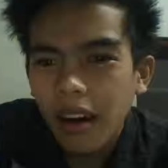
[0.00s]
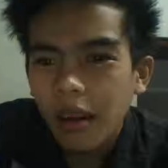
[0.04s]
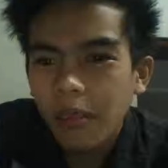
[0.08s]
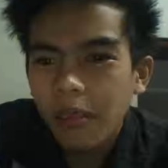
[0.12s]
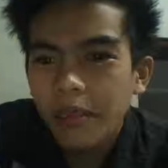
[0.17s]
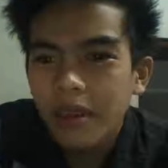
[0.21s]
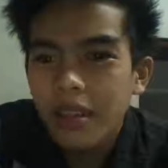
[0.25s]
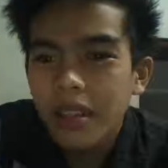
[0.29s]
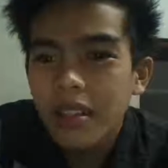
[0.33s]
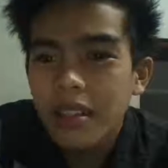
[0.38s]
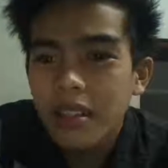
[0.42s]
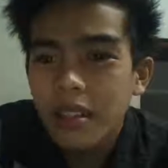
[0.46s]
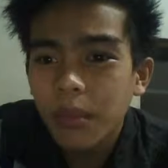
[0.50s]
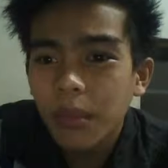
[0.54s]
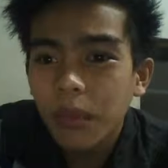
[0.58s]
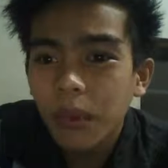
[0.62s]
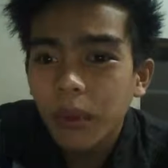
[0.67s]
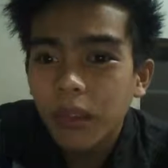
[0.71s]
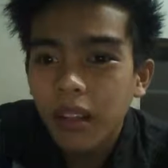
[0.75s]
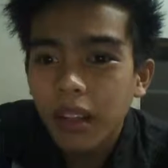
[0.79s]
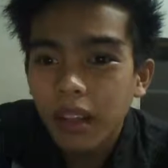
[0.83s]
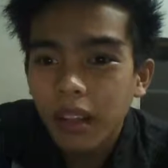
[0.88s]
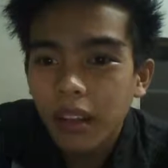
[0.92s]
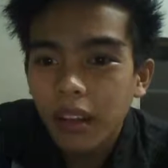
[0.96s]
a bird is a
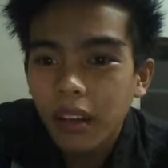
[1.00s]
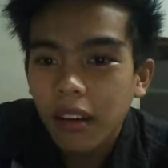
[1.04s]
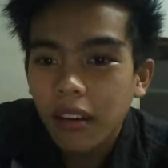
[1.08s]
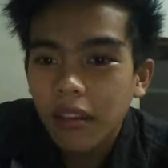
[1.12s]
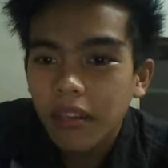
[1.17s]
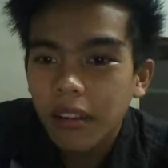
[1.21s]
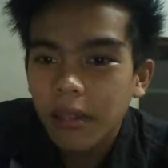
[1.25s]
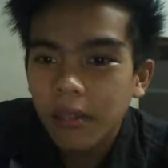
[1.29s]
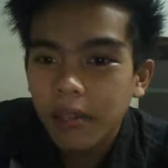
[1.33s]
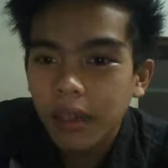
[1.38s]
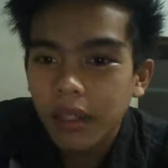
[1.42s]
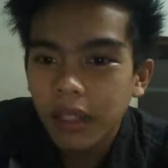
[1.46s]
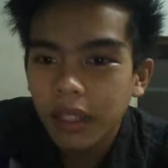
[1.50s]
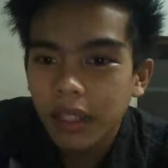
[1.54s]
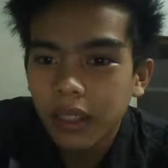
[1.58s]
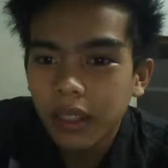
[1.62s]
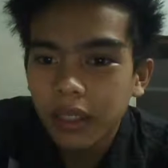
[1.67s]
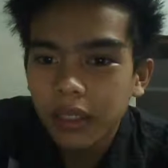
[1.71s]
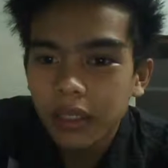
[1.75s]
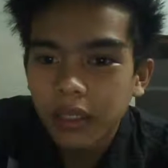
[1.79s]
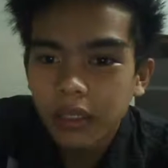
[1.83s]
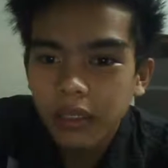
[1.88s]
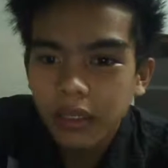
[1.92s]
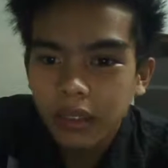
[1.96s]
model of a plane,
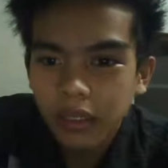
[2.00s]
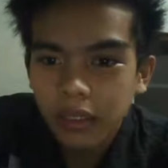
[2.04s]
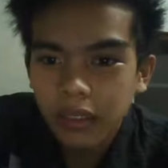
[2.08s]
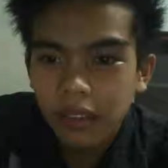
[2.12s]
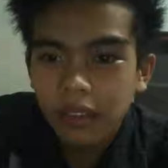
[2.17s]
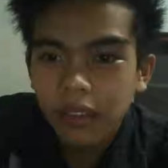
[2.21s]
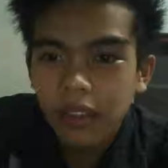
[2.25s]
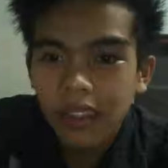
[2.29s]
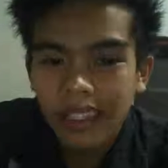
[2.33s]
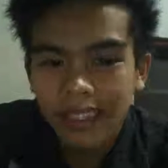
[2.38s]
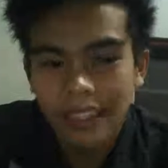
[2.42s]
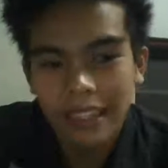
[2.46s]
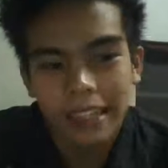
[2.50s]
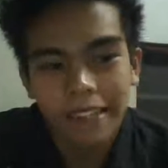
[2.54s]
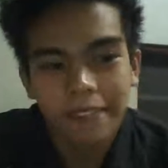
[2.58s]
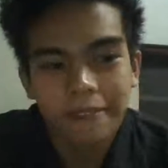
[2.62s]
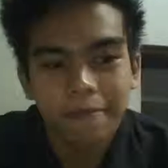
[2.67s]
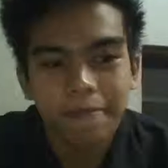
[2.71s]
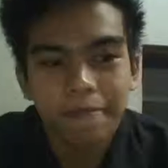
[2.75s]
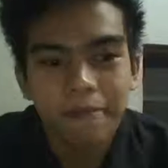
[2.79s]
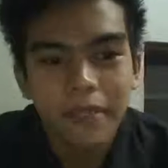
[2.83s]
like that.